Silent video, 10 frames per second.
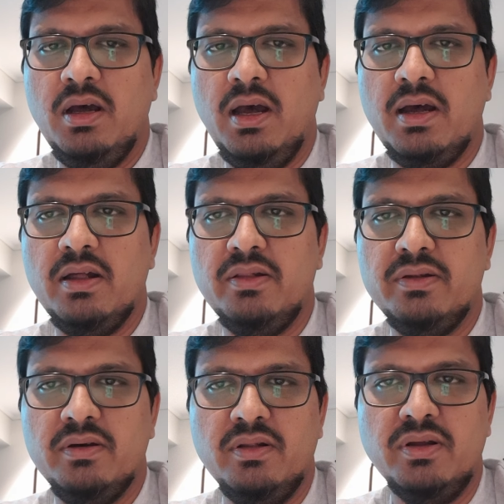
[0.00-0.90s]
and
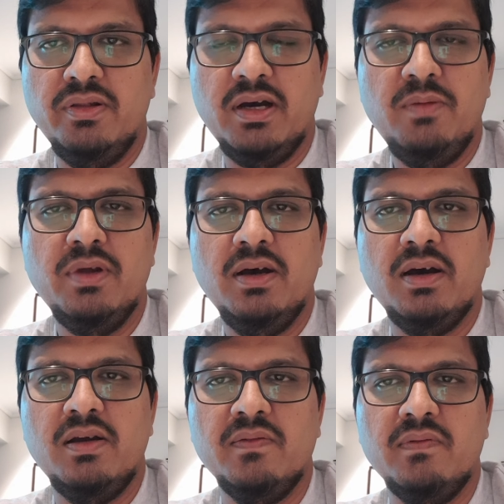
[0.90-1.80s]
the time that
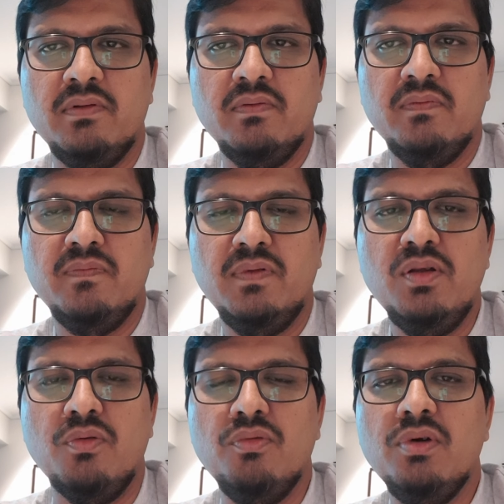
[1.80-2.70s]
I
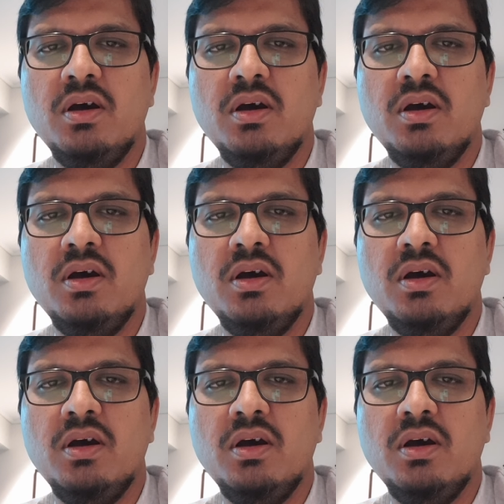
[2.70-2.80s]
flew,